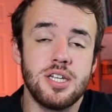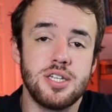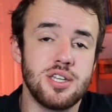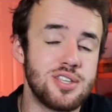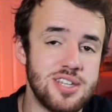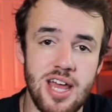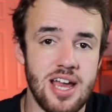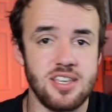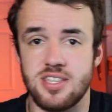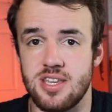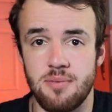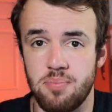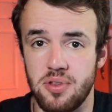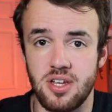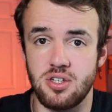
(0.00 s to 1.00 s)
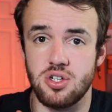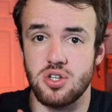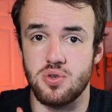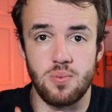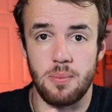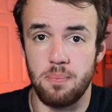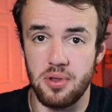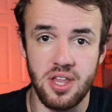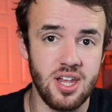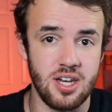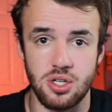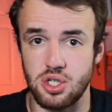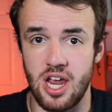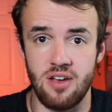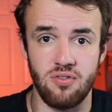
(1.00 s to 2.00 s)
does not simply just
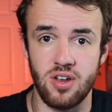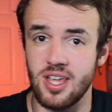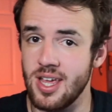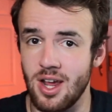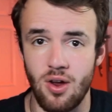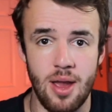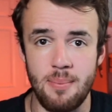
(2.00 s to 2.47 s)
replenish every year.